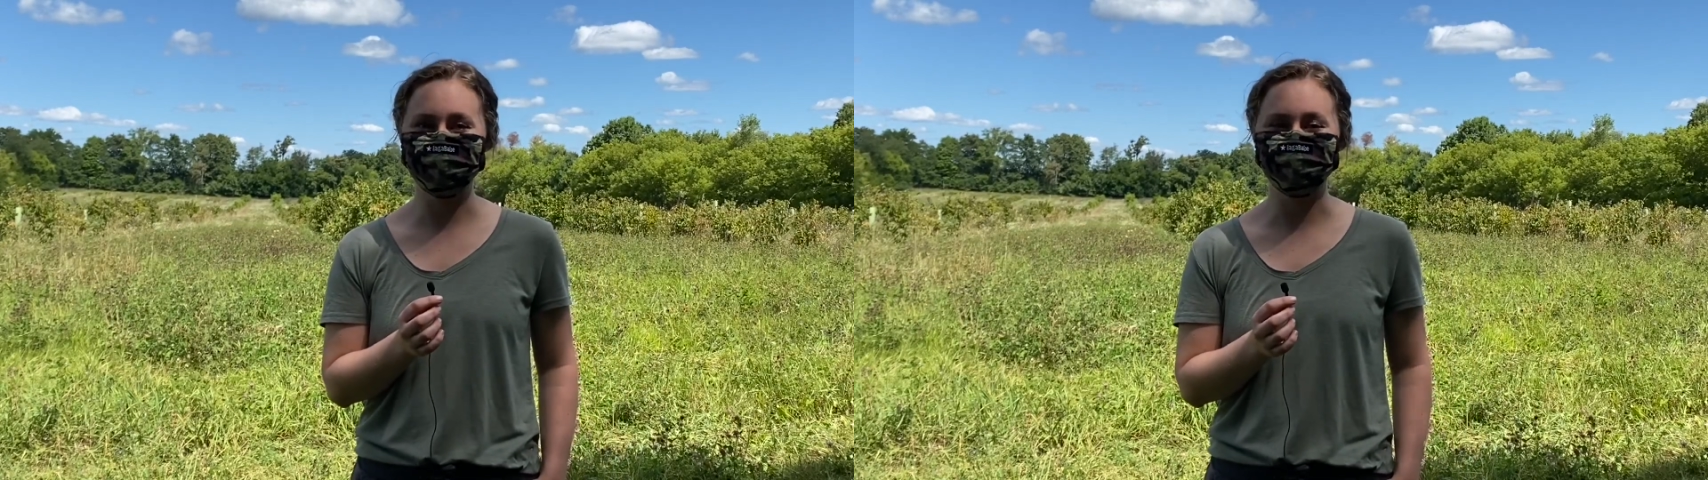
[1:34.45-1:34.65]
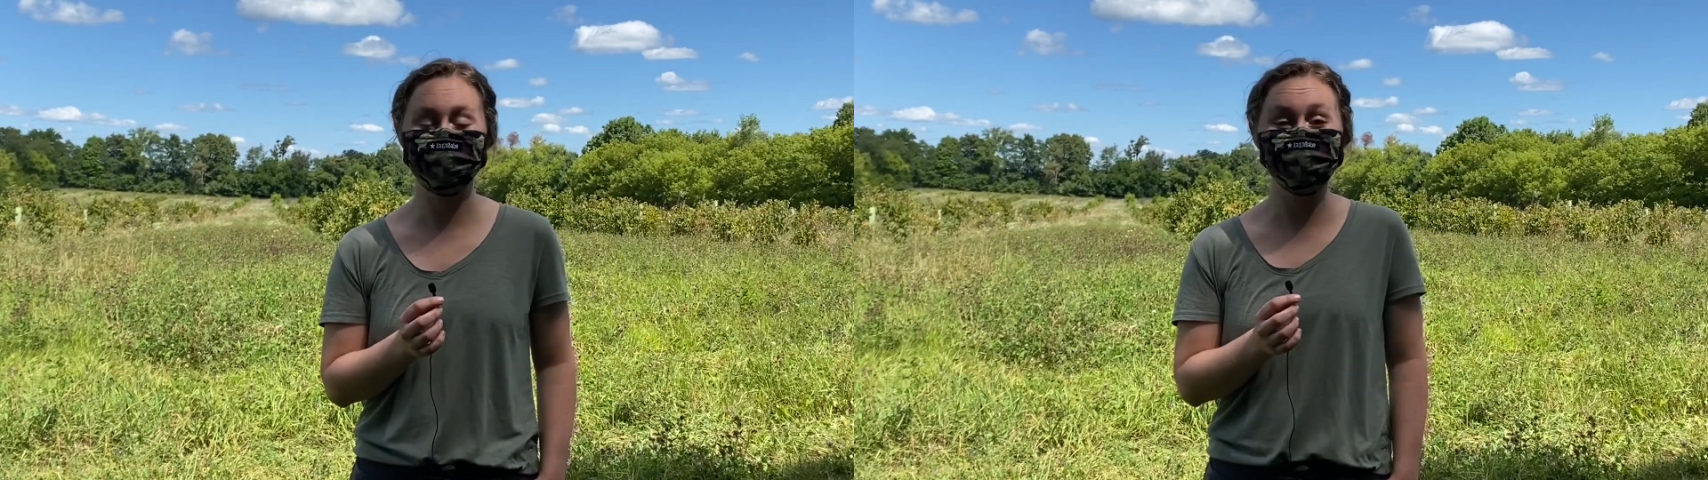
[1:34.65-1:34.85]

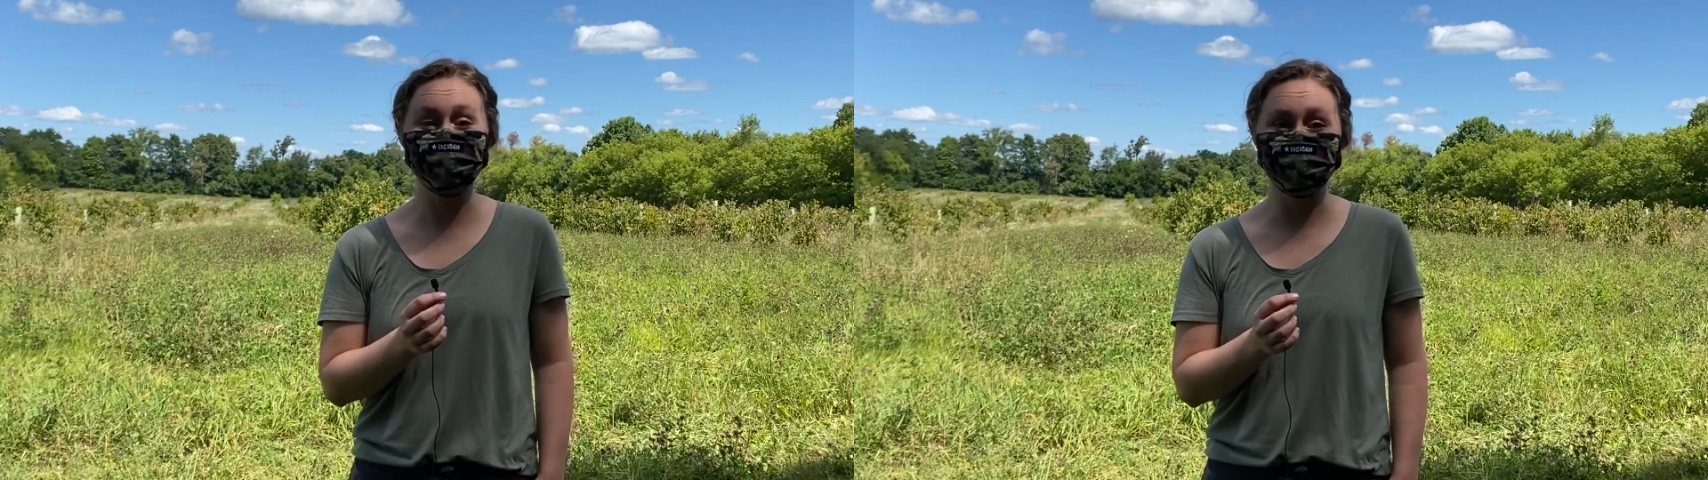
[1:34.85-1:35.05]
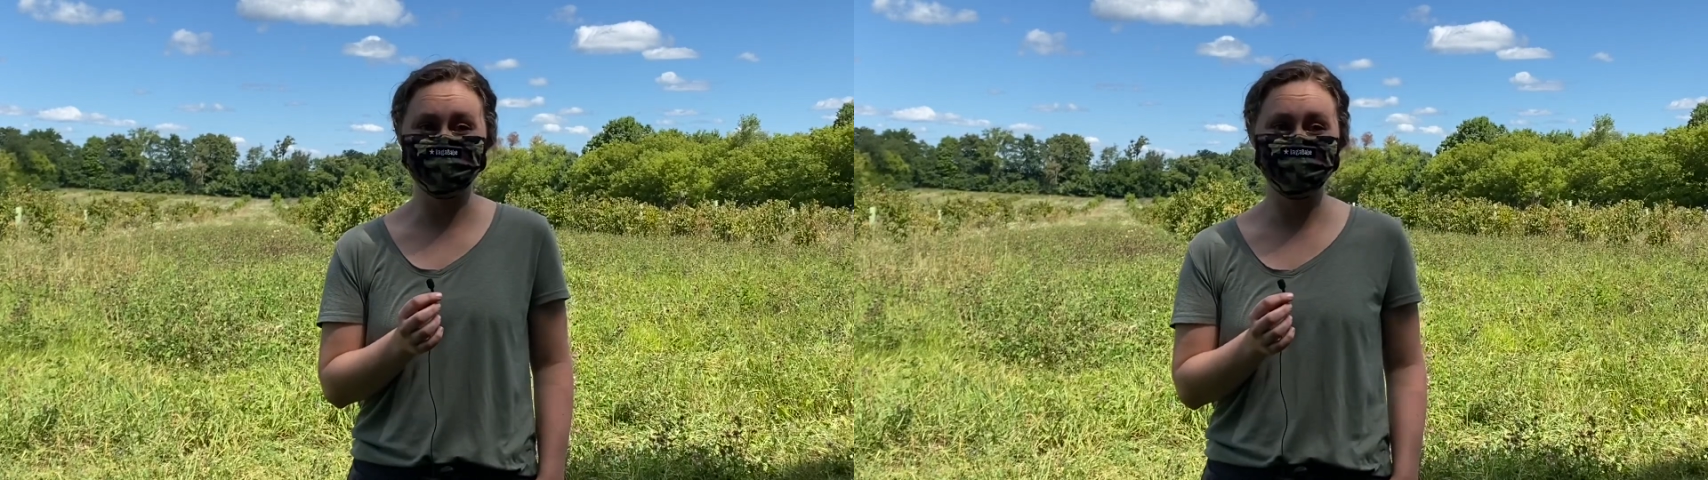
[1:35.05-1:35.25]
more
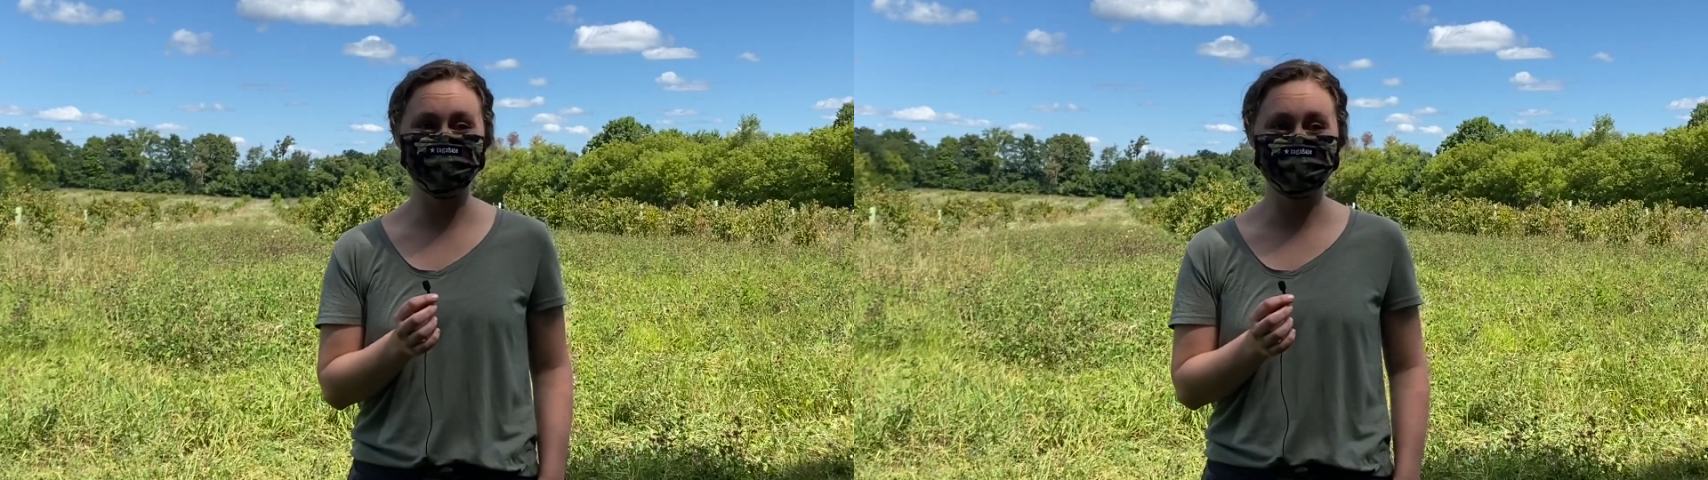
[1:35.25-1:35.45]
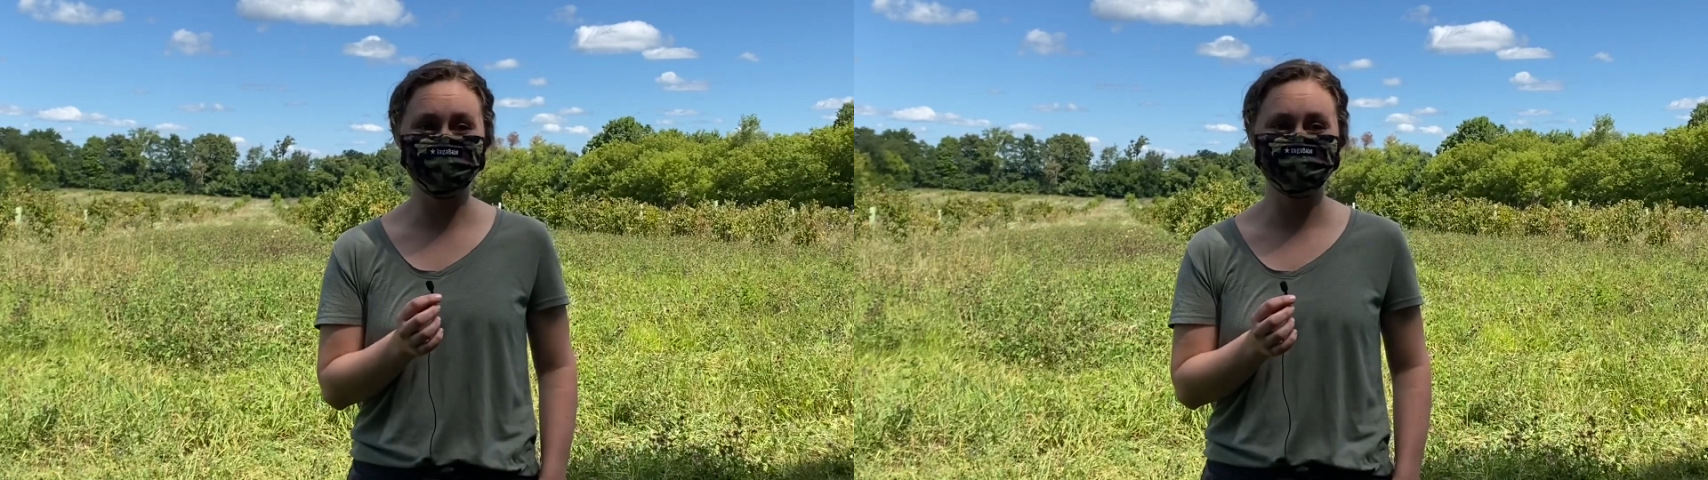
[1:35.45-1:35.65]
broadly
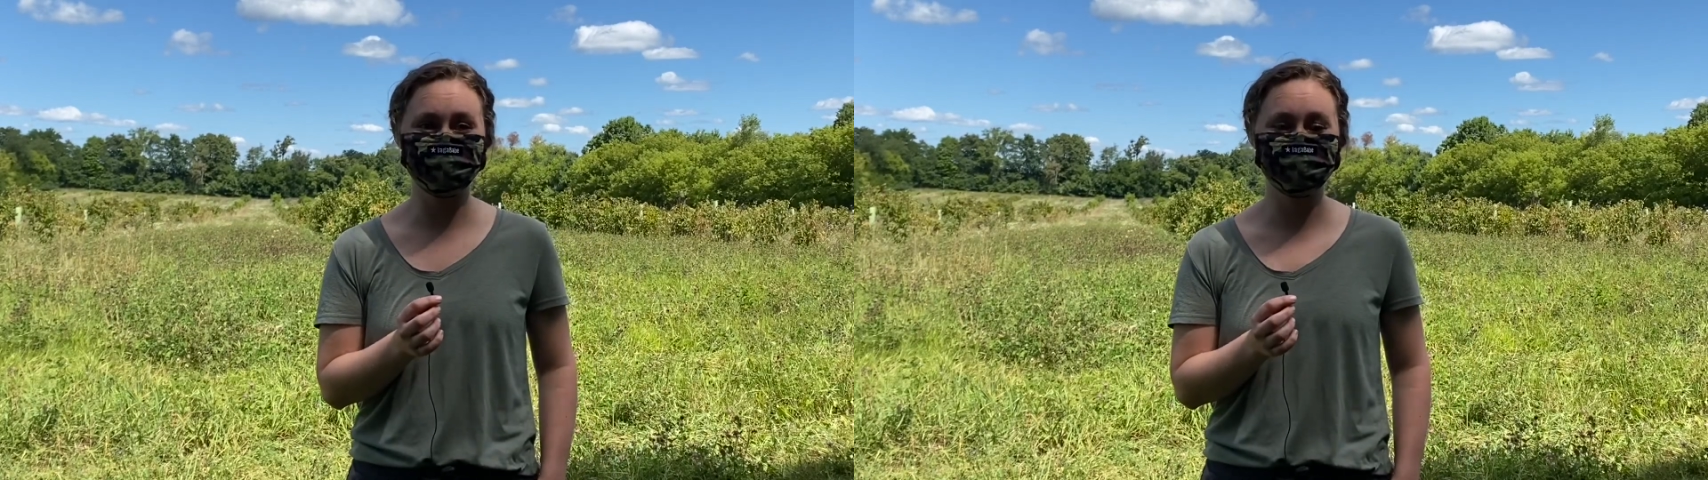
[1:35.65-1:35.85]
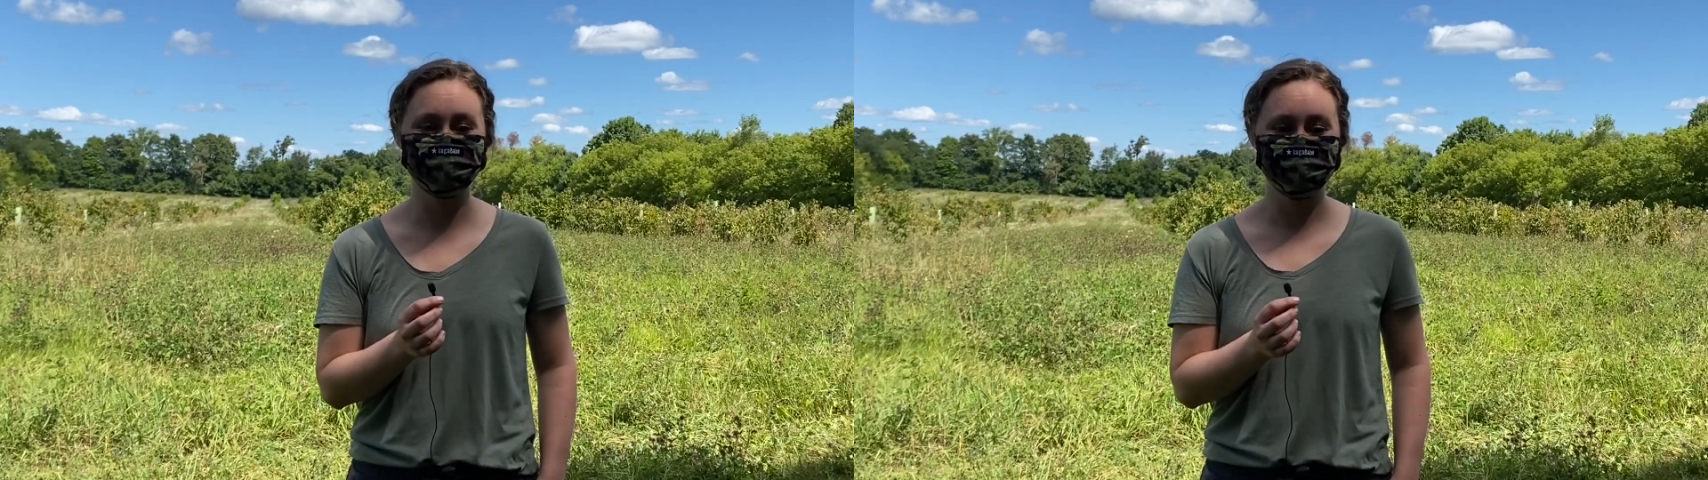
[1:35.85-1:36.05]

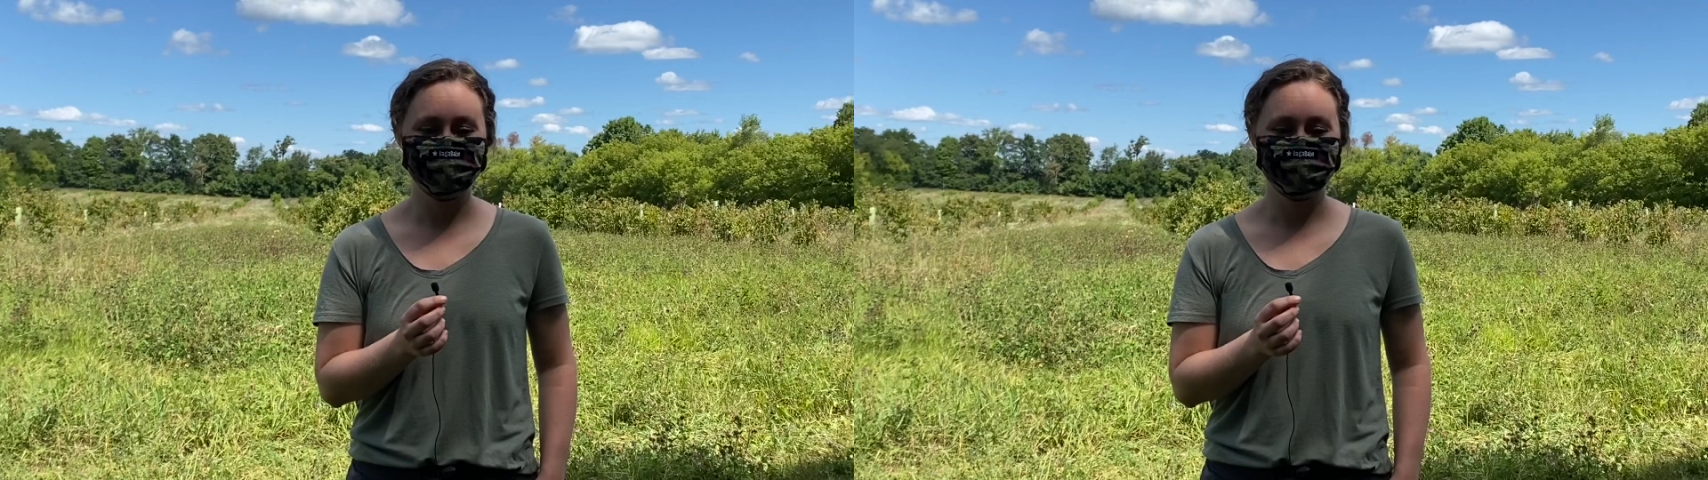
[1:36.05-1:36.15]
because